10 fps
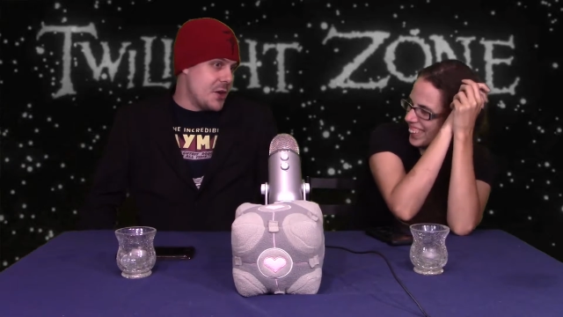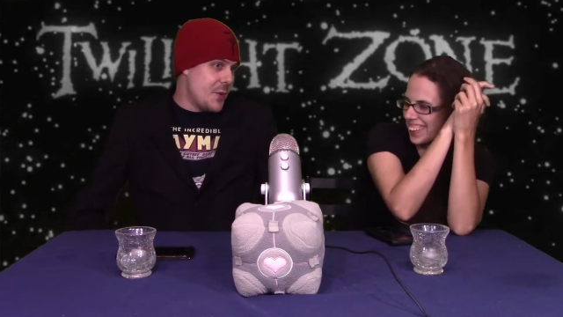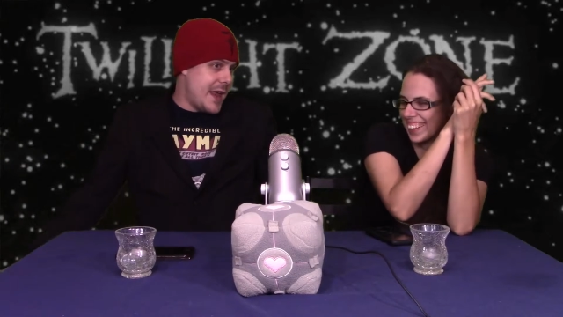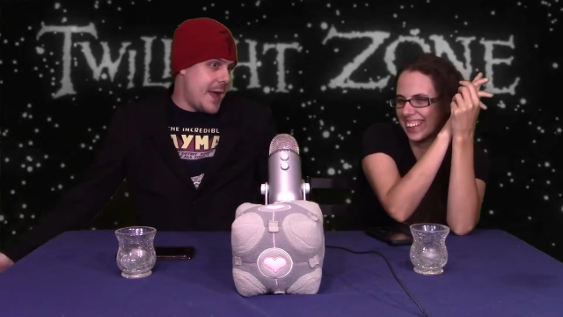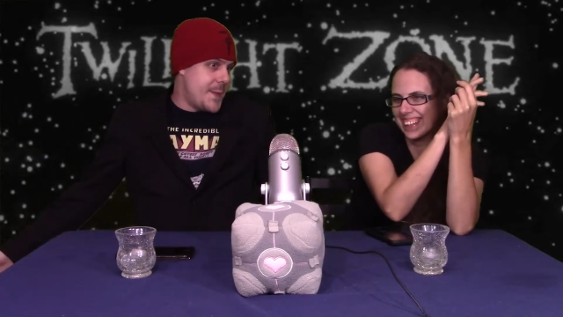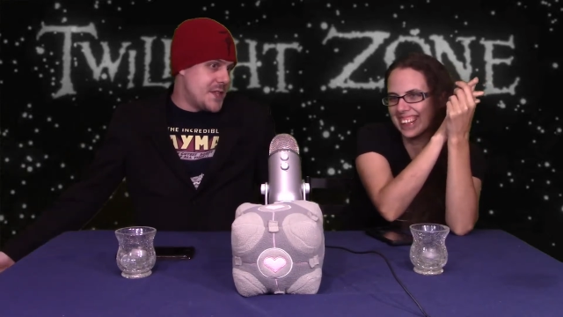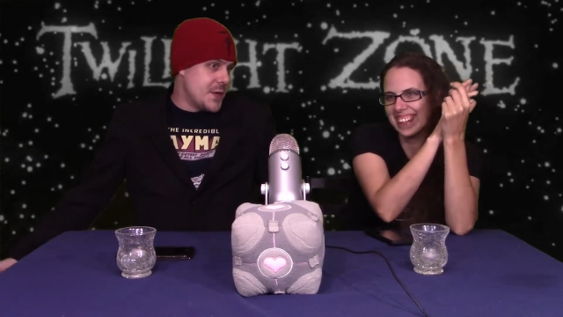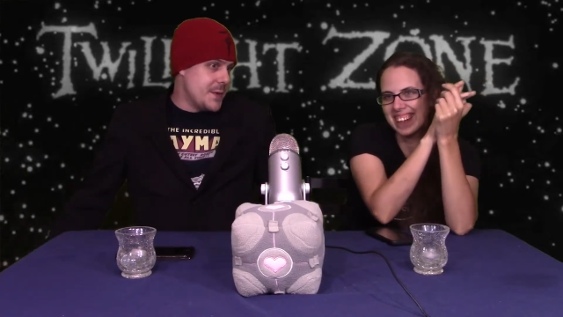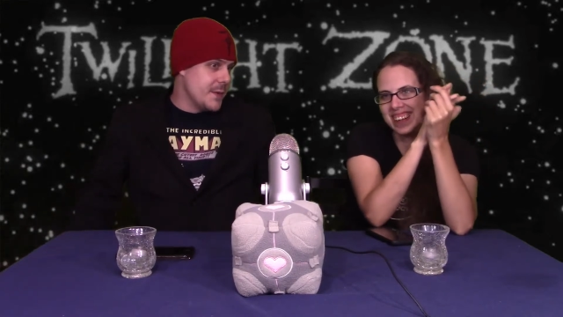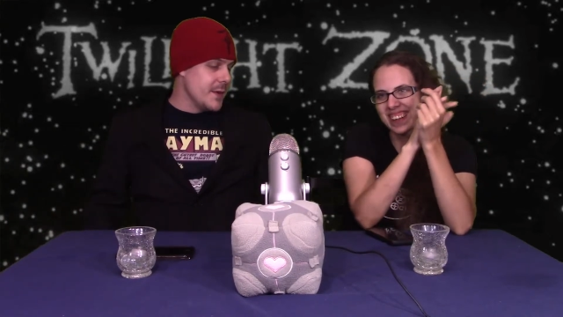Speaker 1: know what happened
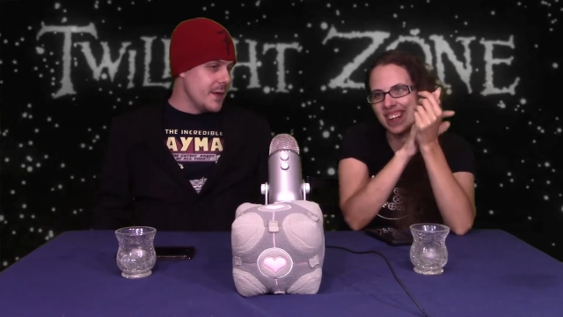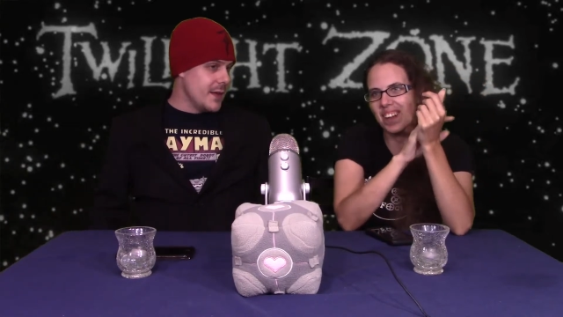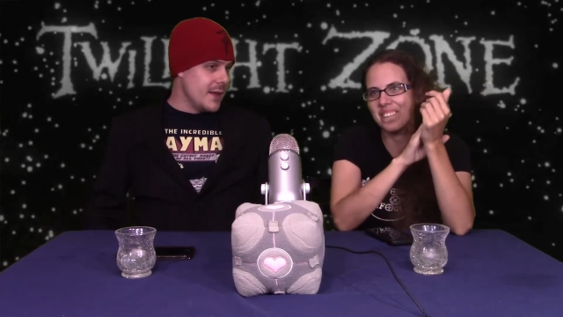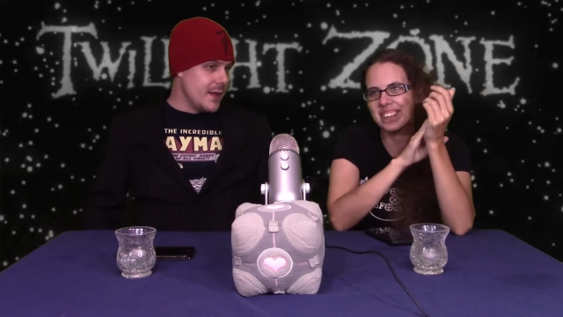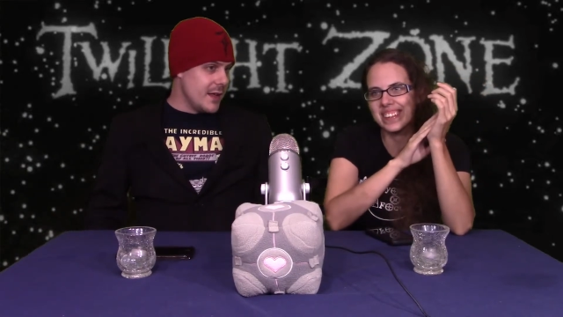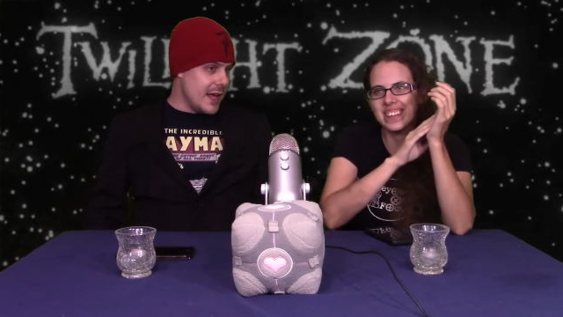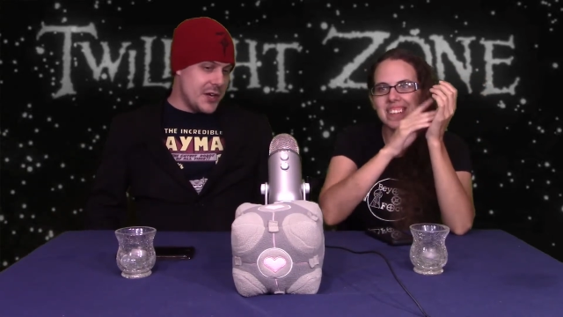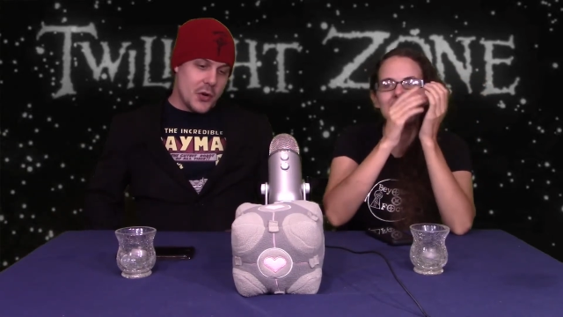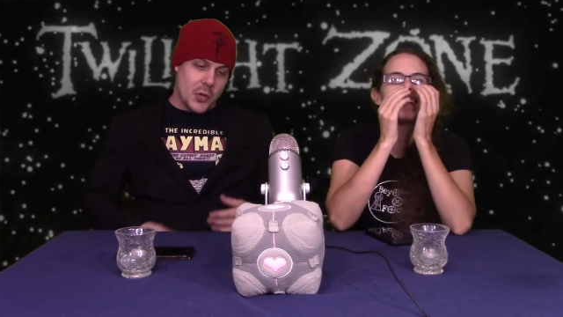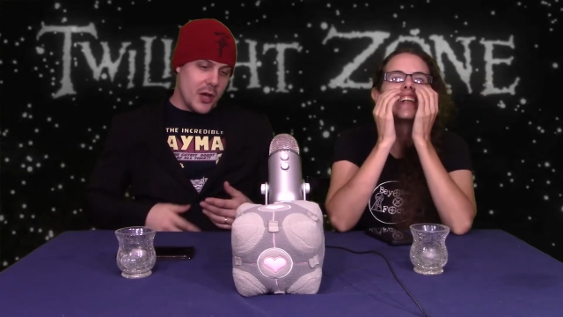to him. Oh my goodness.
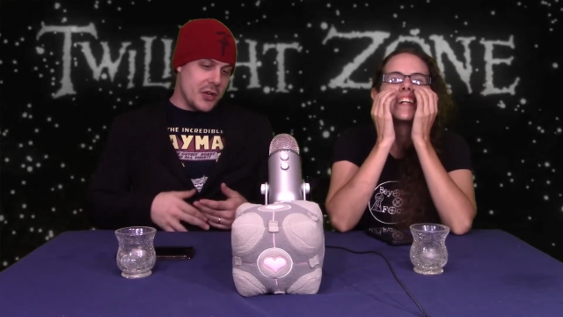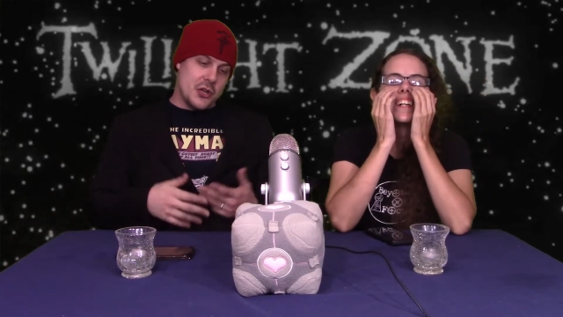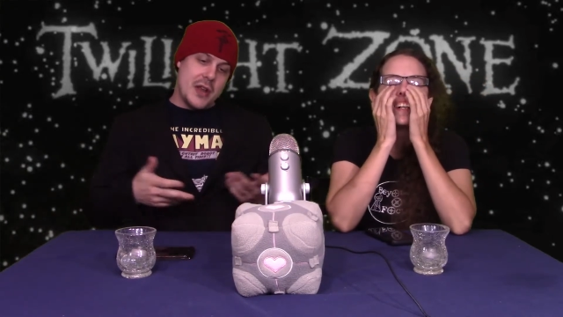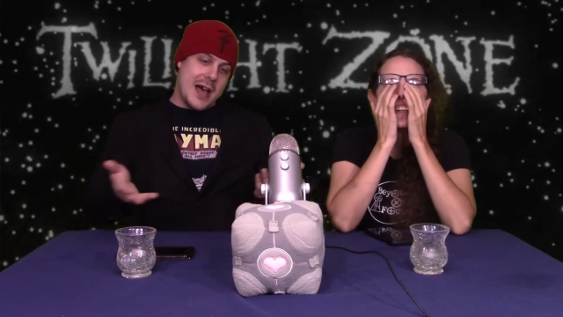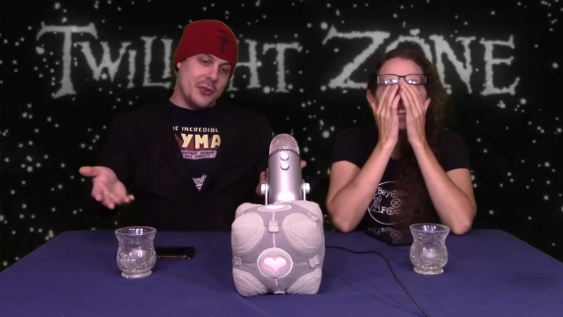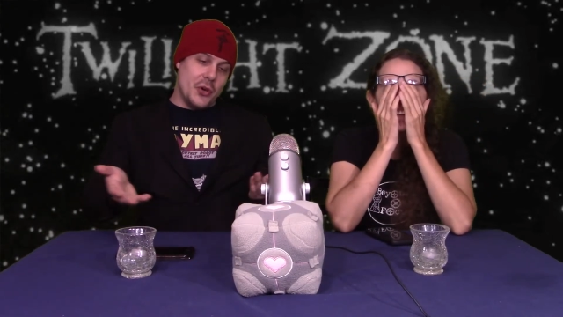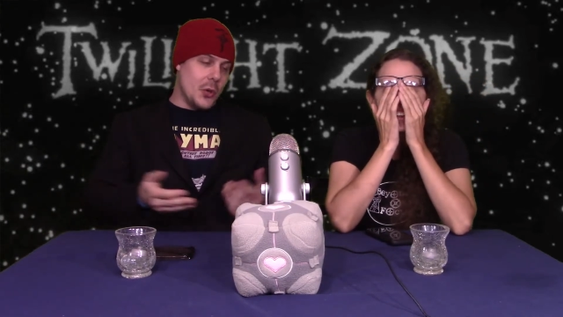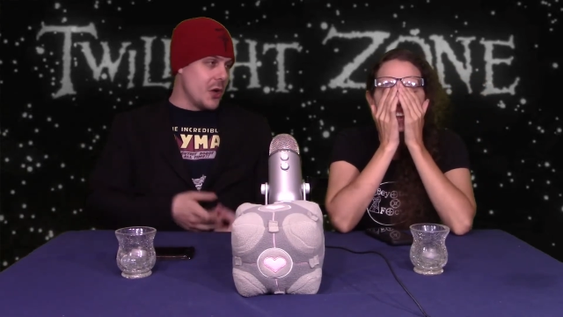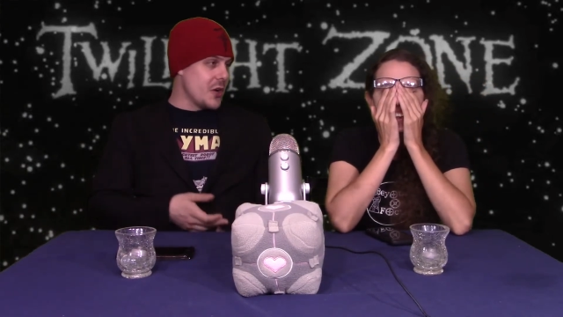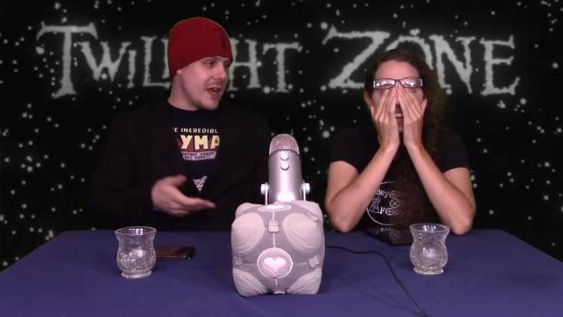And no long you now no
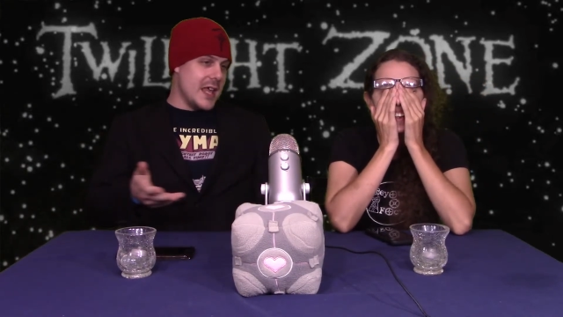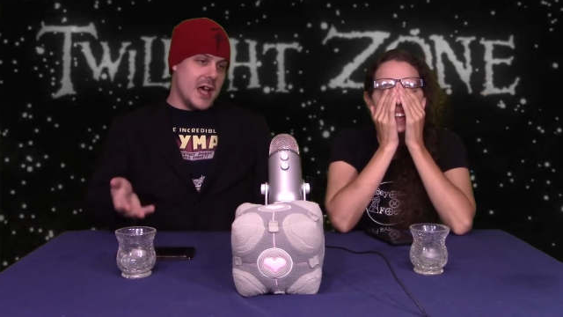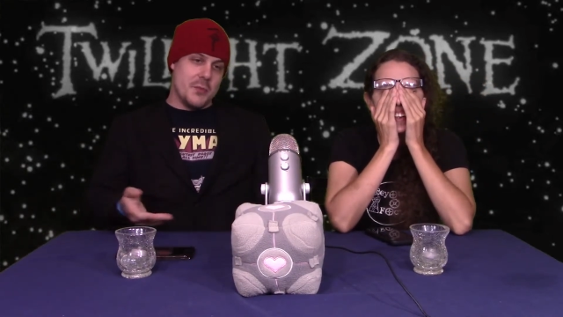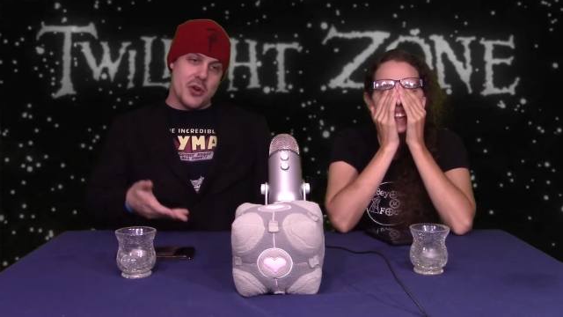longer him.